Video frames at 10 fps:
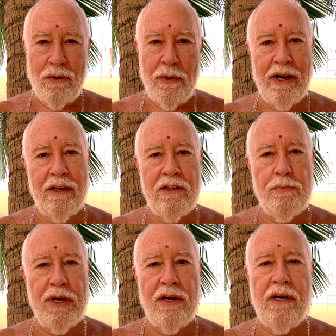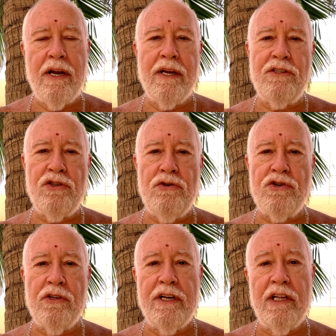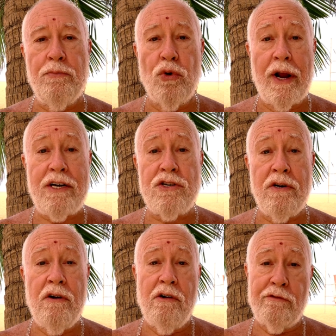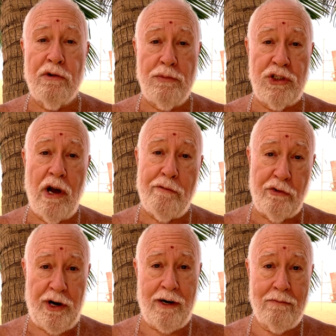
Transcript: Well, in the beginning, it's usually liberation from suffering.